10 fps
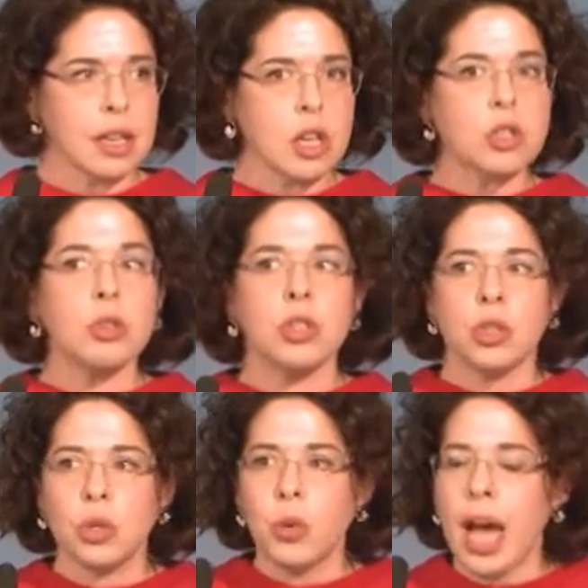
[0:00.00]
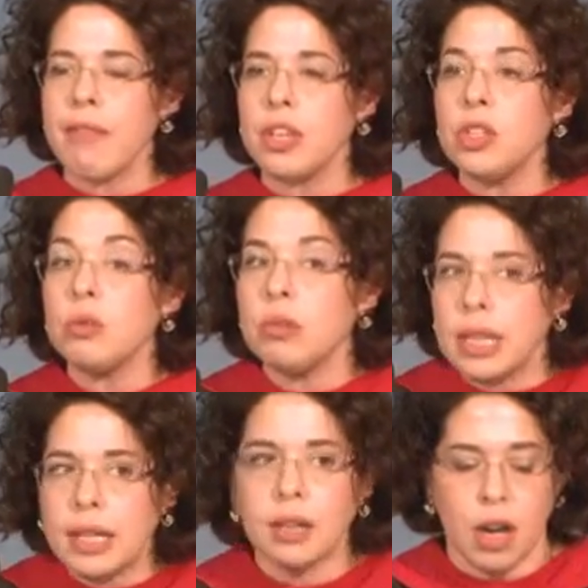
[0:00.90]
So you have a
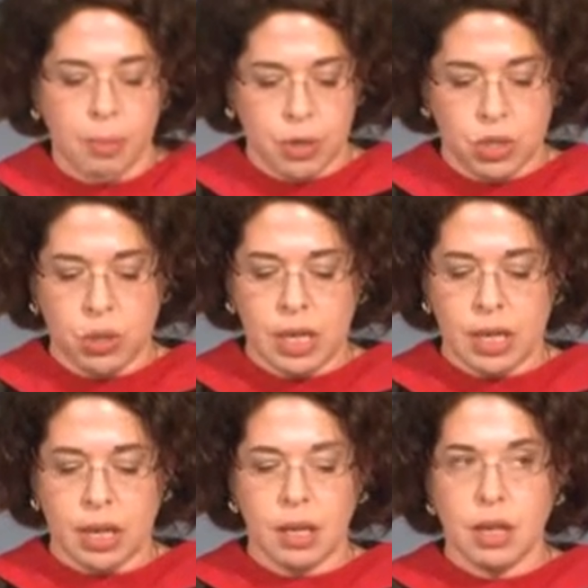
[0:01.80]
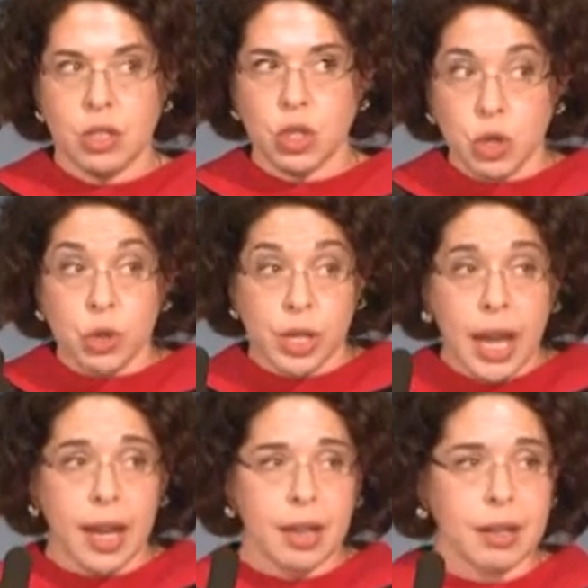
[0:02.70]
unique opportunity to
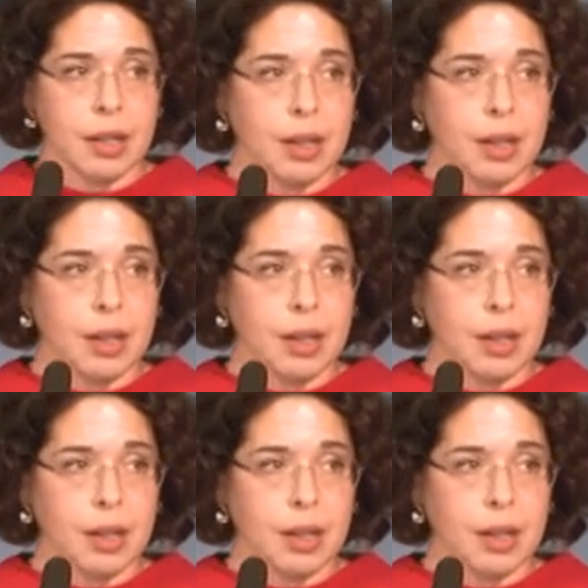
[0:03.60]
create